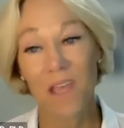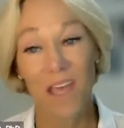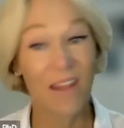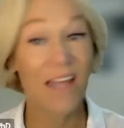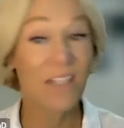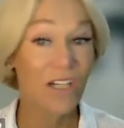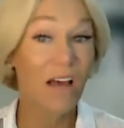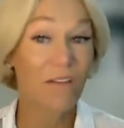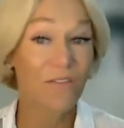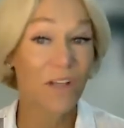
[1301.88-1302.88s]
and that's
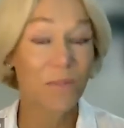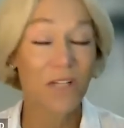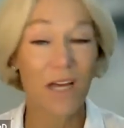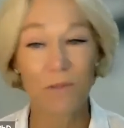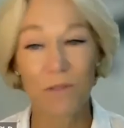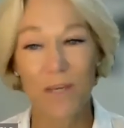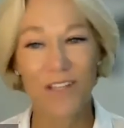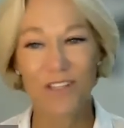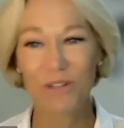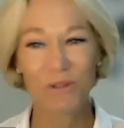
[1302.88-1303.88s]
tough sometimes
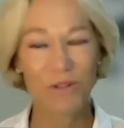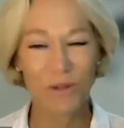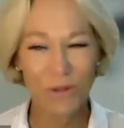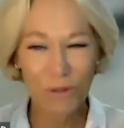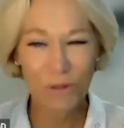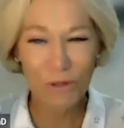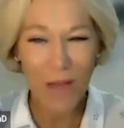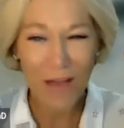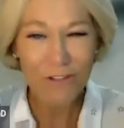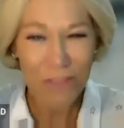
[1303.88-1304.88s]
because you
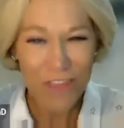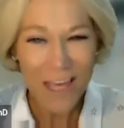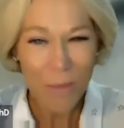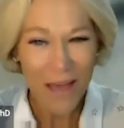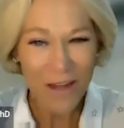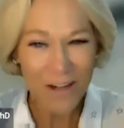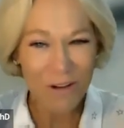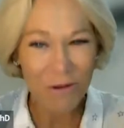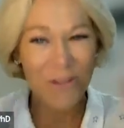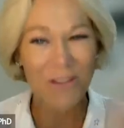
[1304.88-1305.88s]
have to think about it
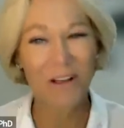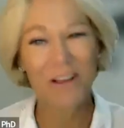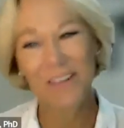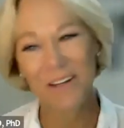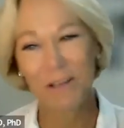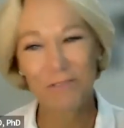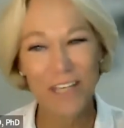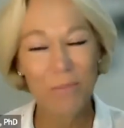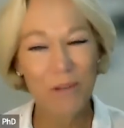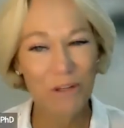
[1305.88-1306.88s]
all. You have to
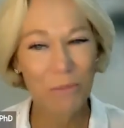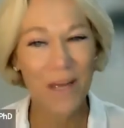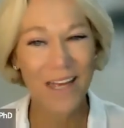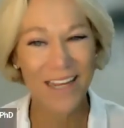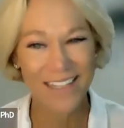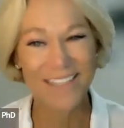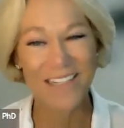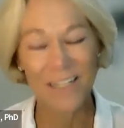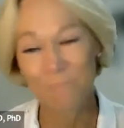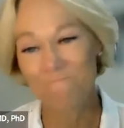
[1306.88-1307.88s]
keep it in your mind.
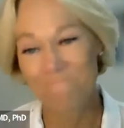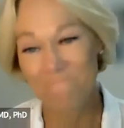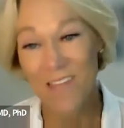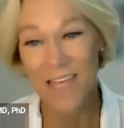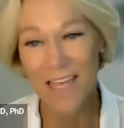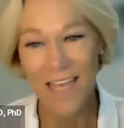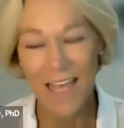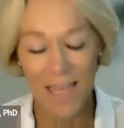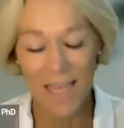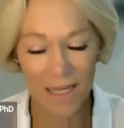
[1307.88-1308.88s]
And
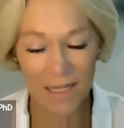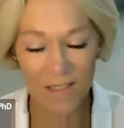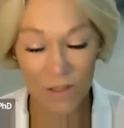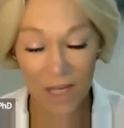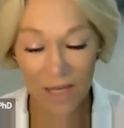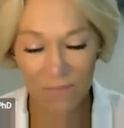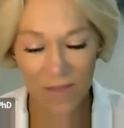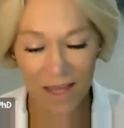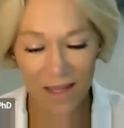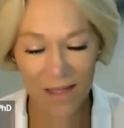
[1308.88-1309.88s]

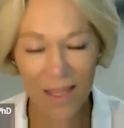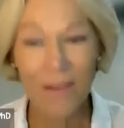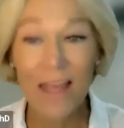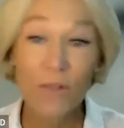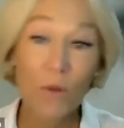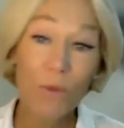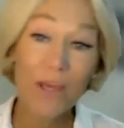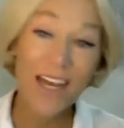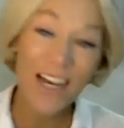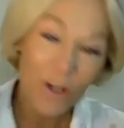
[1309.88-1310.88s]
that's where we
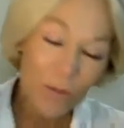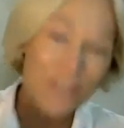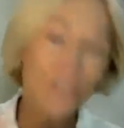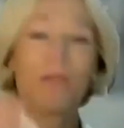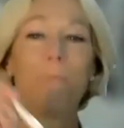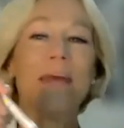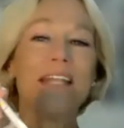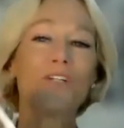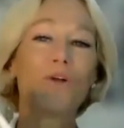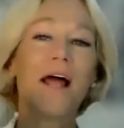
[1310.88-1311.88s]
get a little bit to the
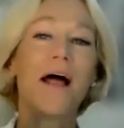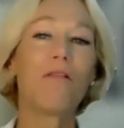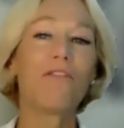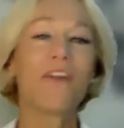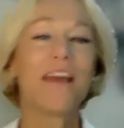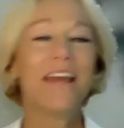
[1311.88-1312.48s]
mental health.